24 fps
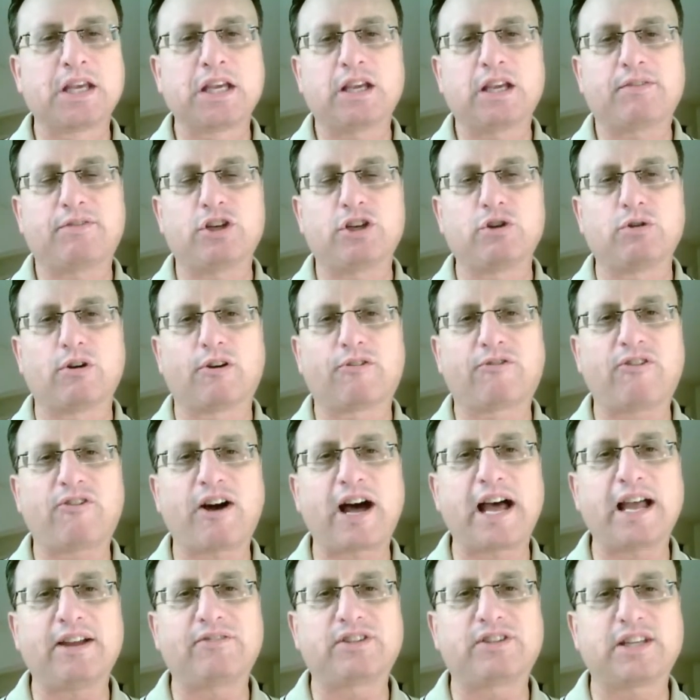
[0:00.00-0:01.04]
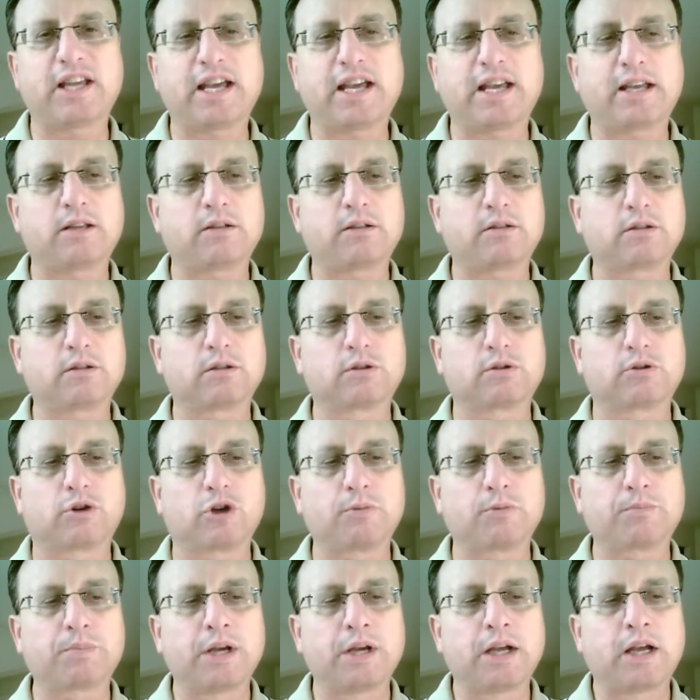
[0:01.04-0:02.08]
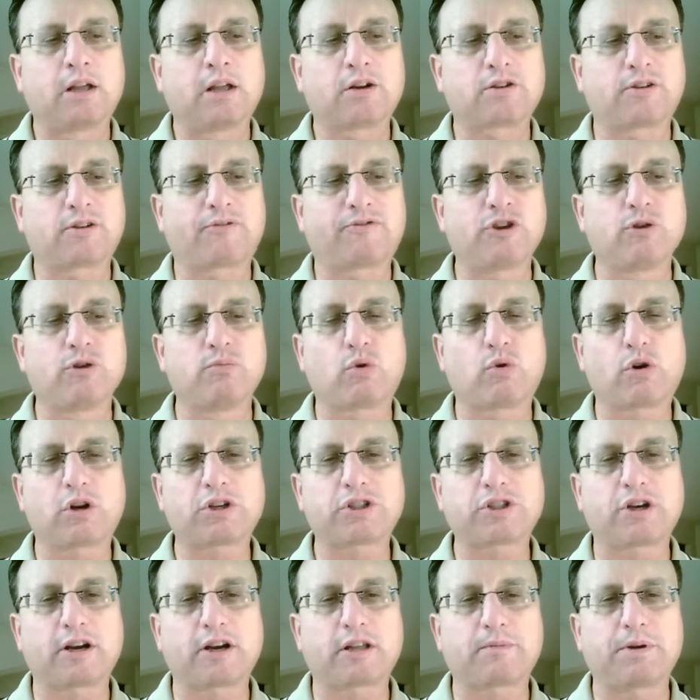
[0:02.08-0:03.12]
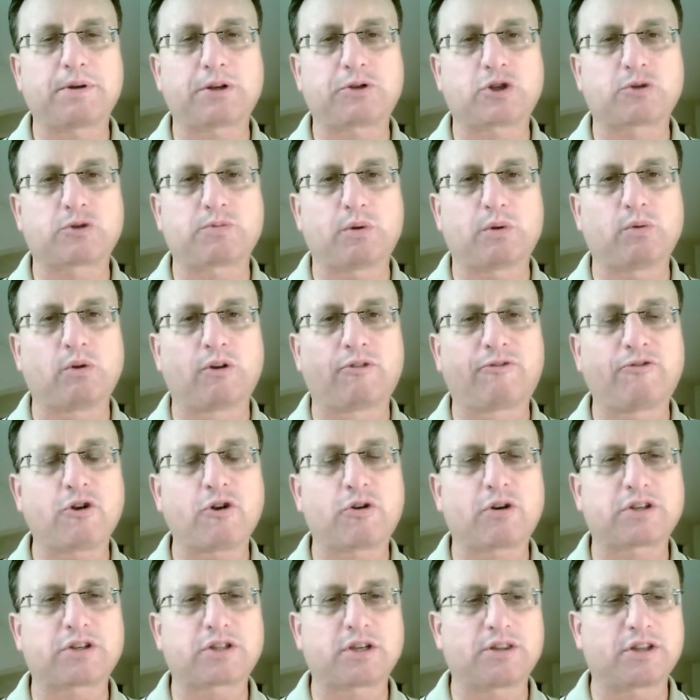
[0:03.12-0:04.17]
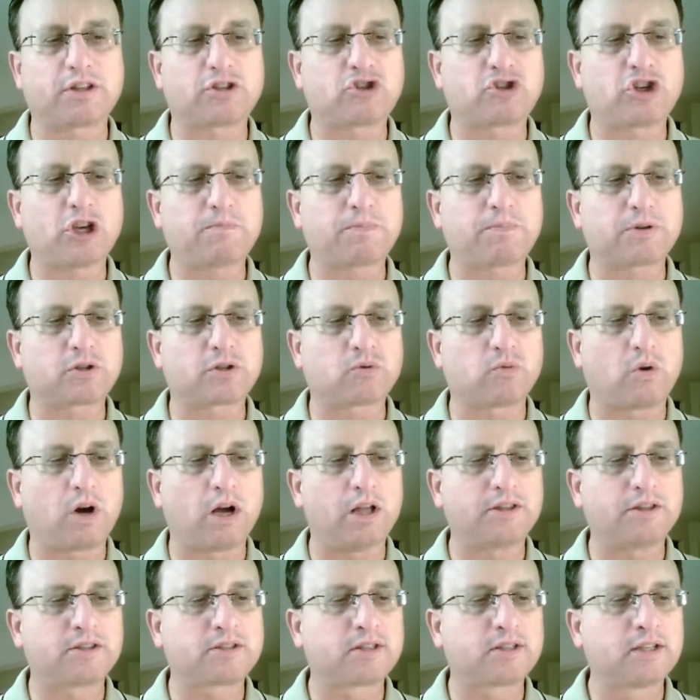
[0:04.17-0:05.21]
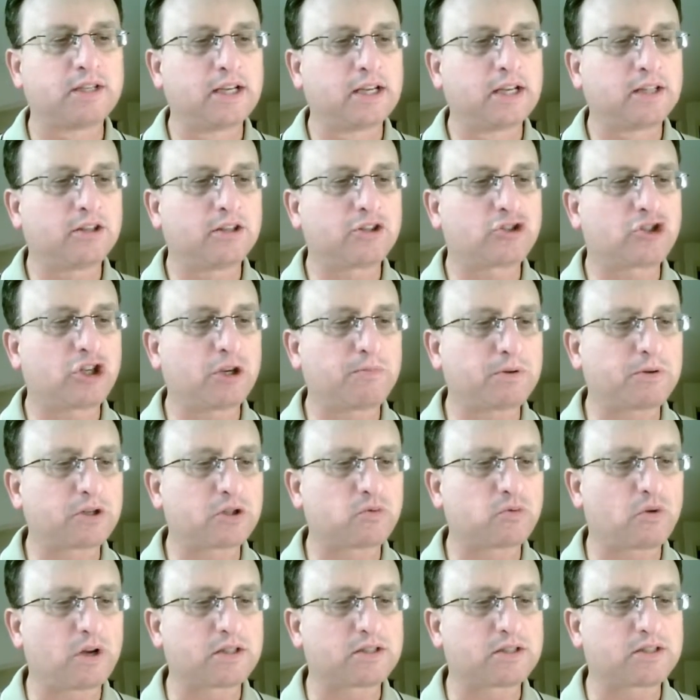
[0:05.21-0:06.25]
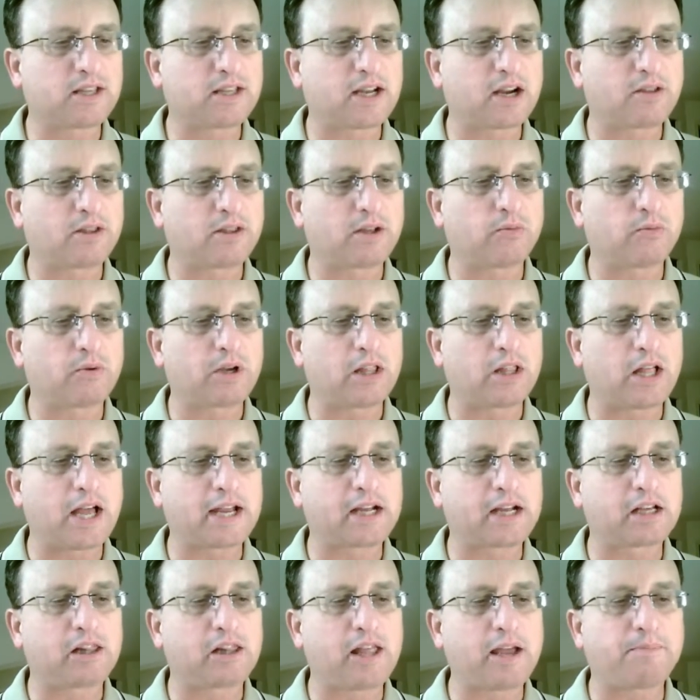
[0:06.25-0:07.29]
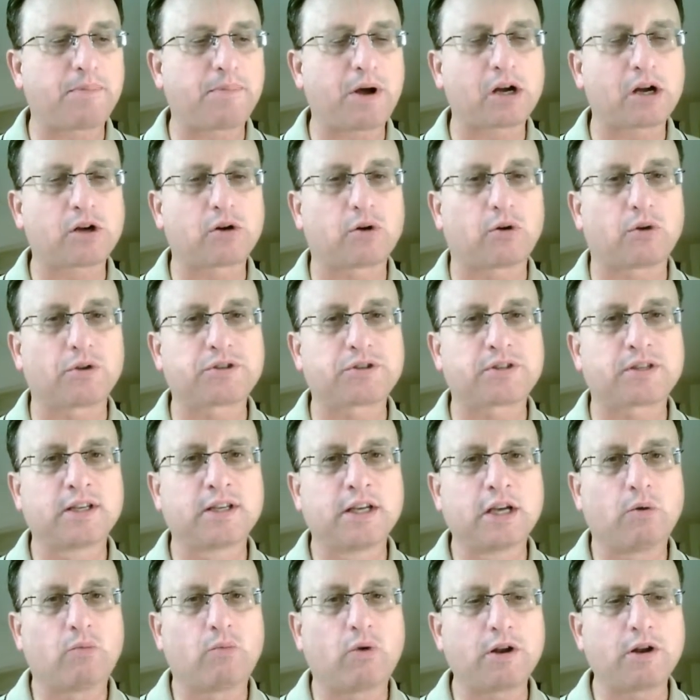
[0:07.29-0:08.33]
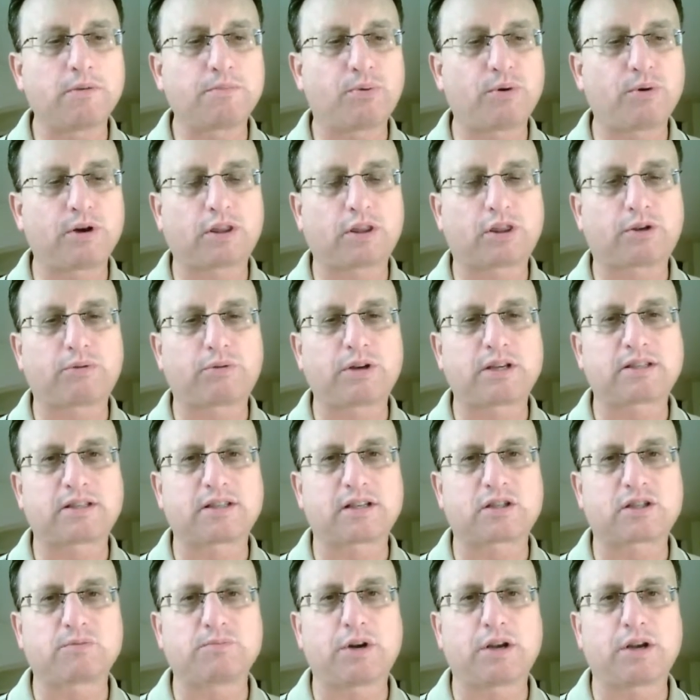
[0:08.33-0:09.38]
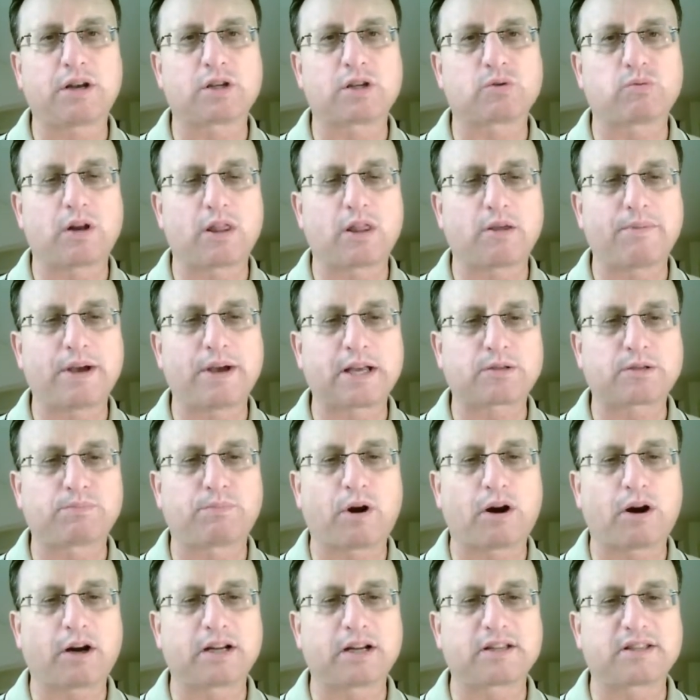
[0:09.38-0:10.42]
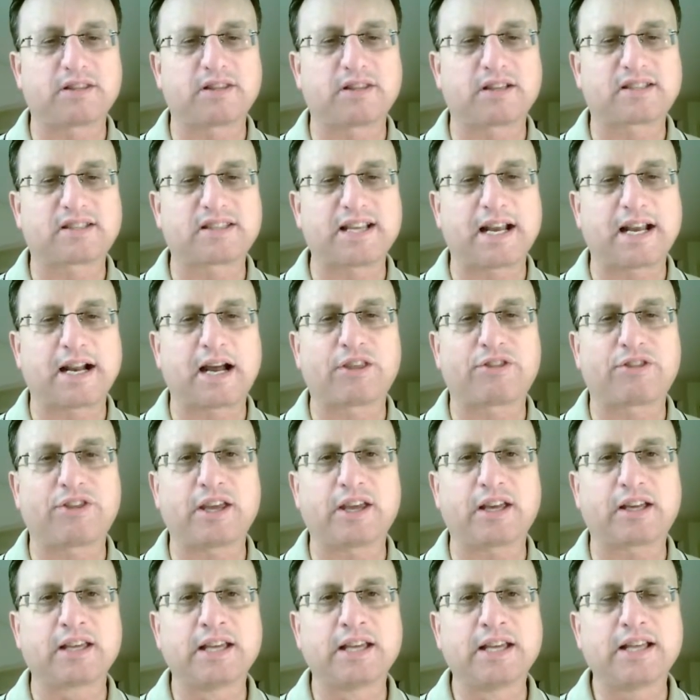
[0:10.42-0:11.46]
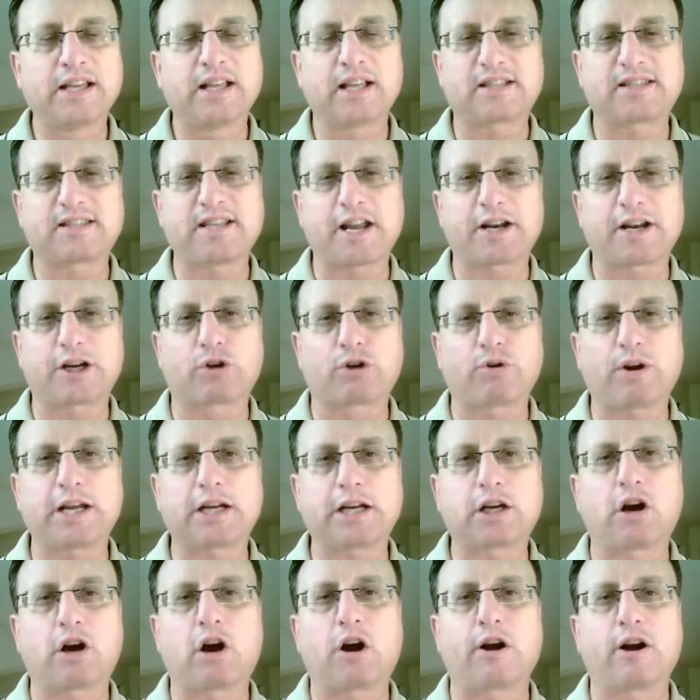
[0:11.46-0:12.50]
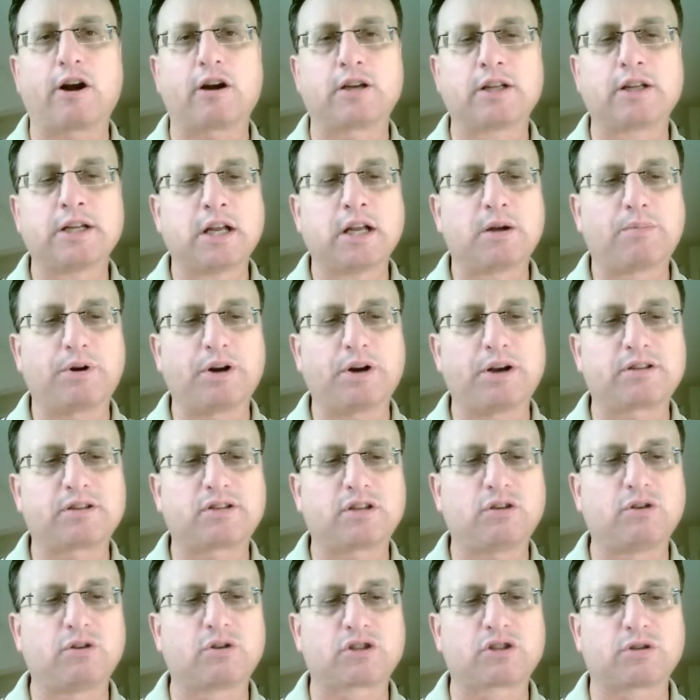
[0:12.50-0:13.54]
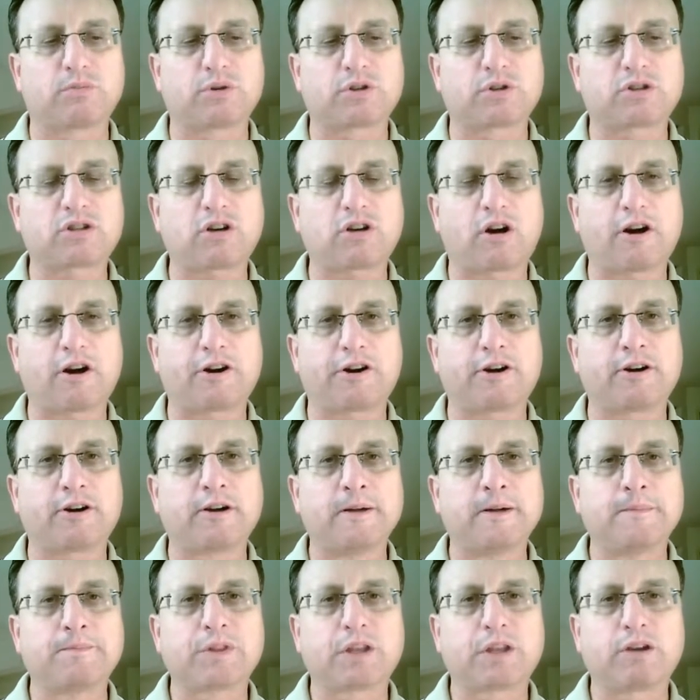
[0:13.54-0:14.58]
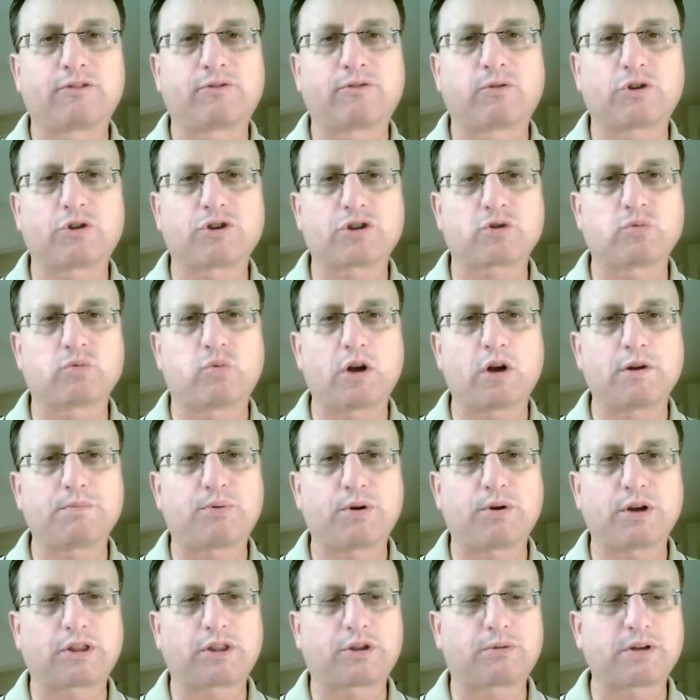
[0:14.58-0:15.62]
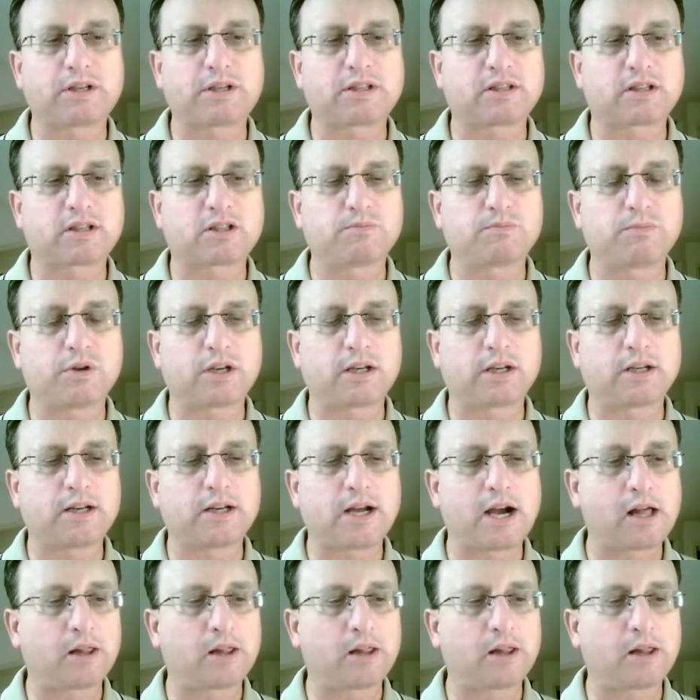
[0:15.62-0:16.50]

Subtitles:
If you do a 5-day group, there's a few more starting pitchers, but we'll focus on the cheapest ones. The cheapest ones there that we like, Clay Buchholz, $1.36 million, is one of the best bargains in the set, I think. It's not a great card, but it is a usable starter for just $1.36 million.